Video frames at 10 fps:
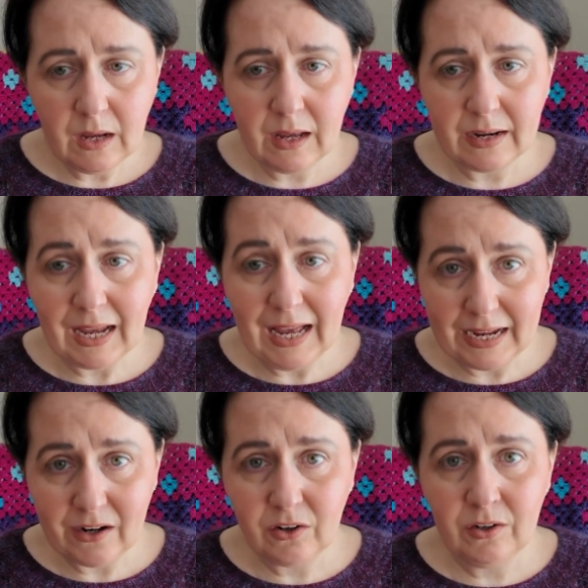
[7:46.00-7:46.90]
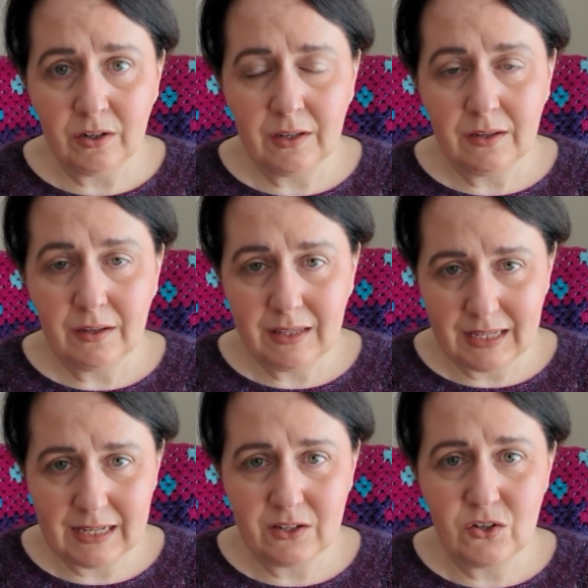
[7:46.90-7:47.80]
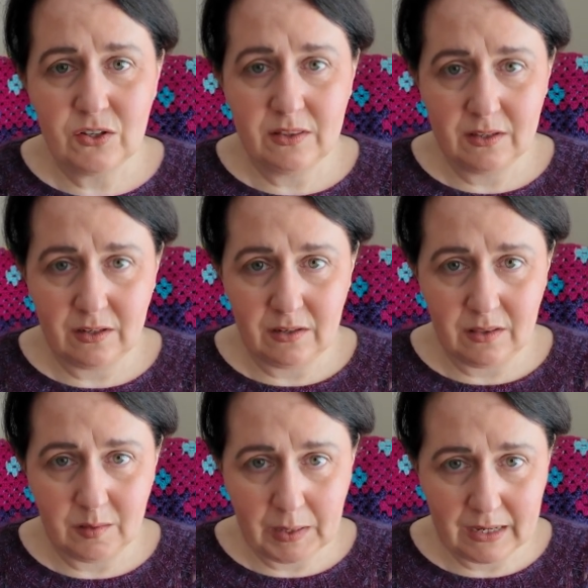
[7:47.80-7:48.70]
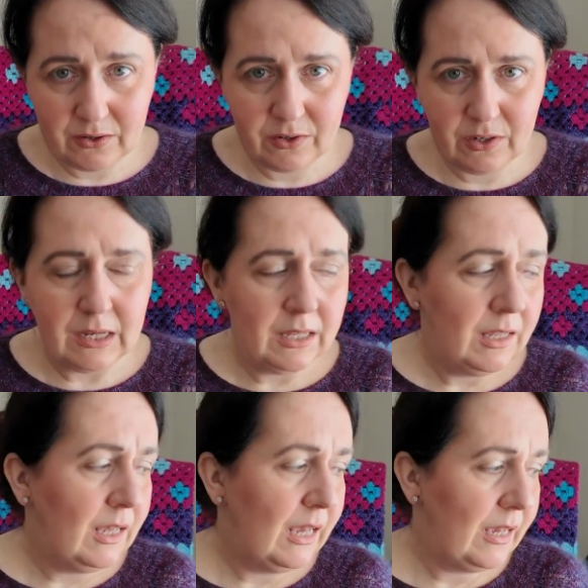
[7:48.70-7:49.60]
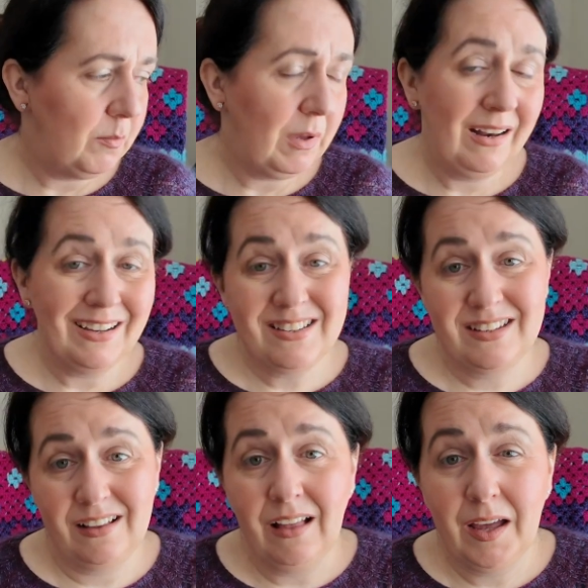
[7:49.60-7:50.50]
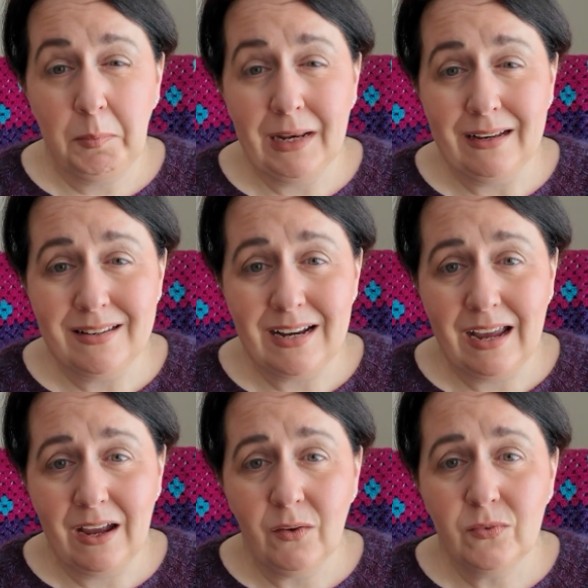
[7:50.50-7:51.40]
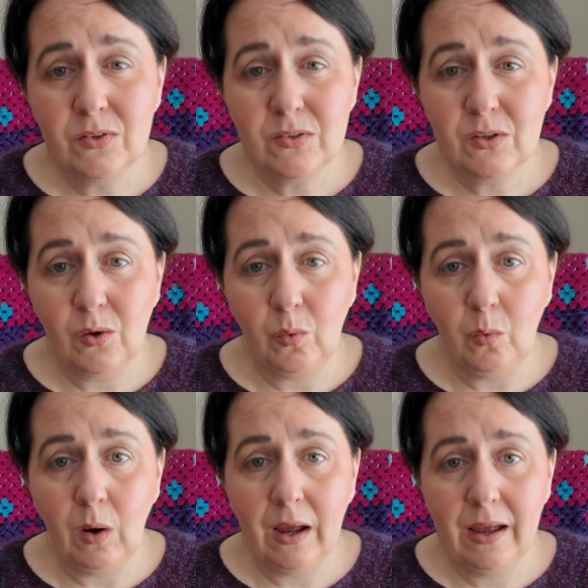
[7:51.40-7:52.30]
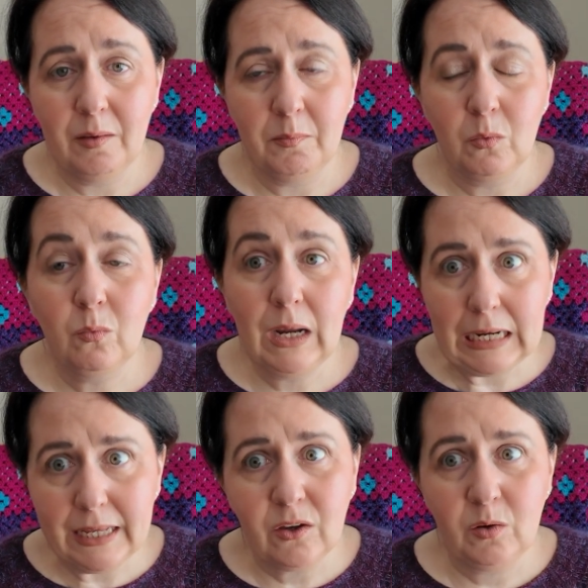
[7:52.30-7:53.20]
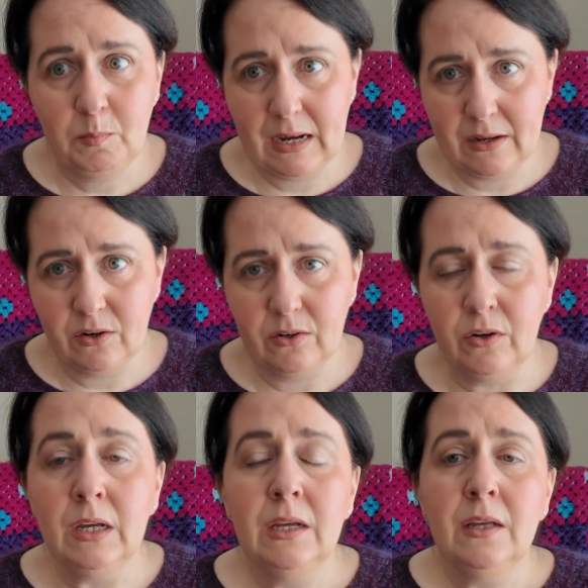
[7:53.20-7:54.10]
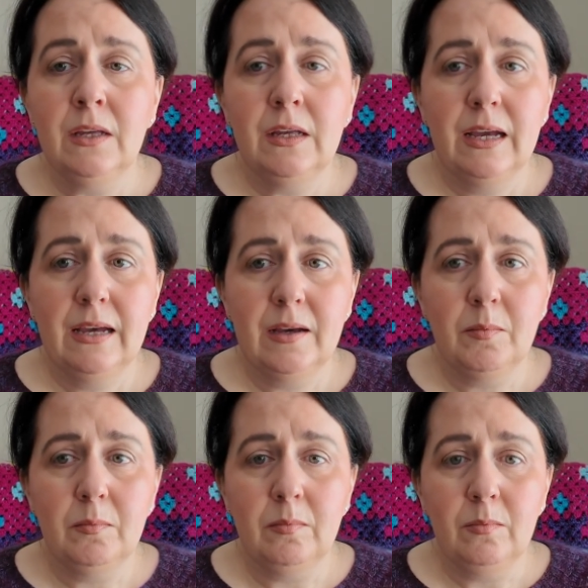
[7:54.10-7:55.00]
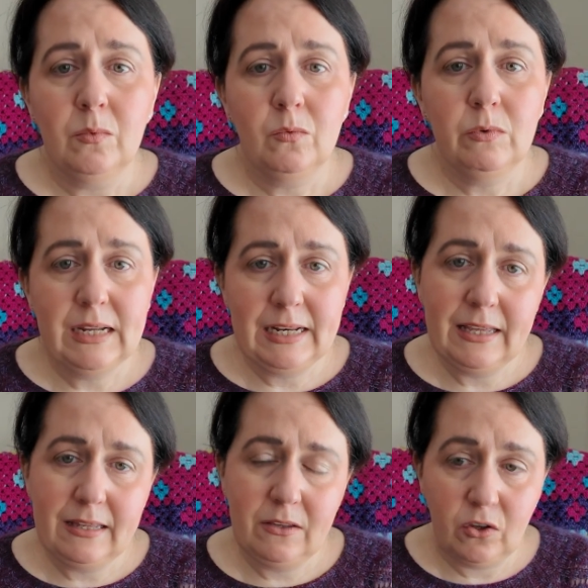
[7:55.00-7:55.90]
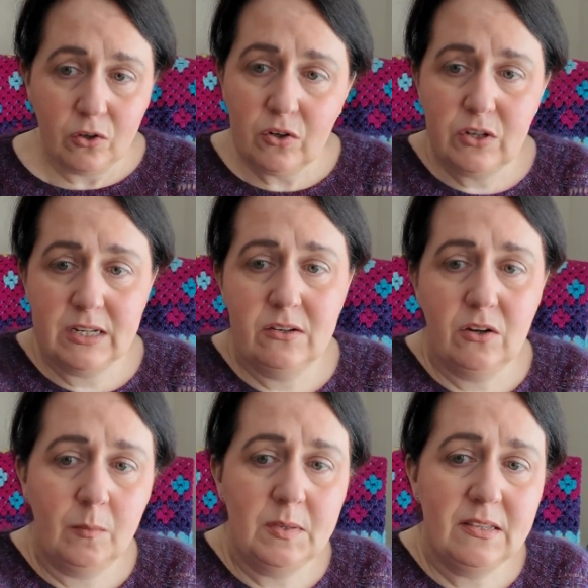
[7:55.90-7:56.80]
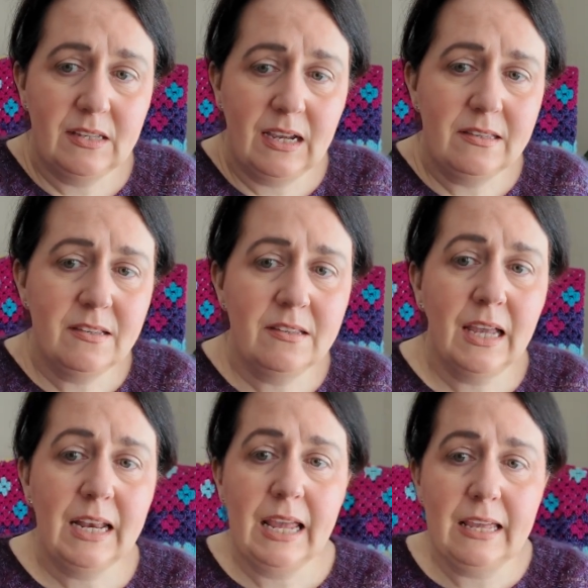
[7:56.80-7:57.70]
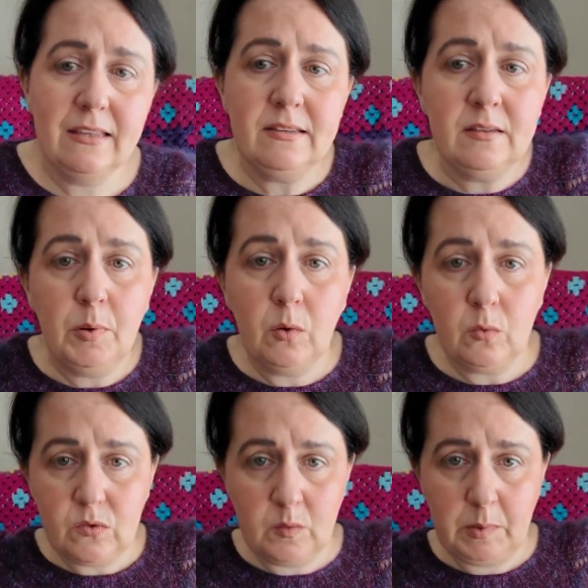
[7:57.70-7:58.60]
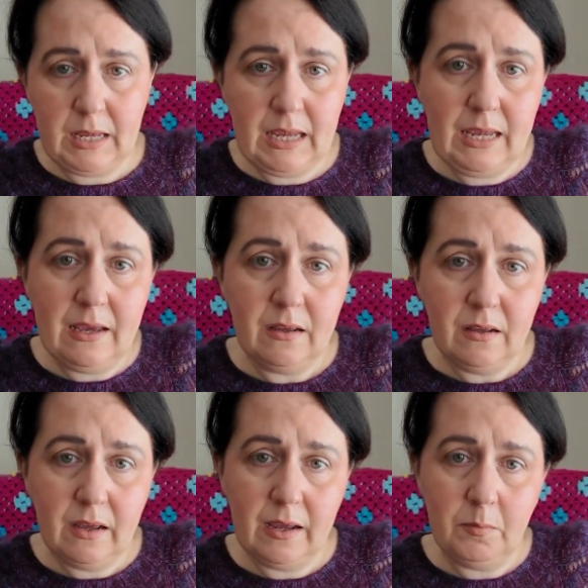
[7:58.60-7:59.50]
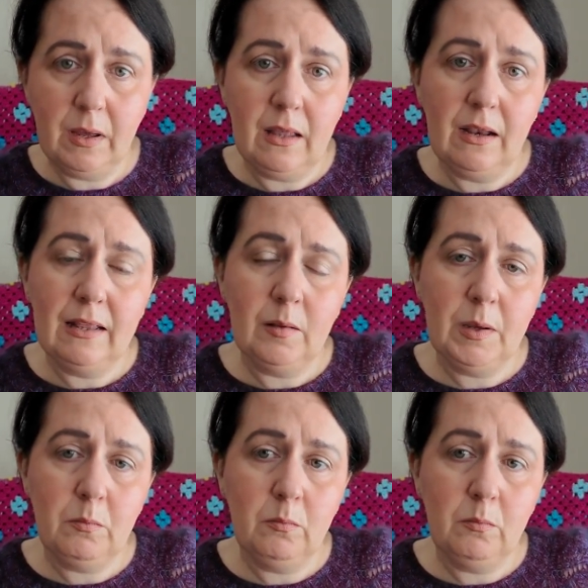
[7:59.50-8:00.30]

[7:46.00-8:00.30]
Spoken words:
at a higher gauge than the pattern, and I still had plenty left. So really good pattern, really good in terms of sizes. It is supposed to be a little bit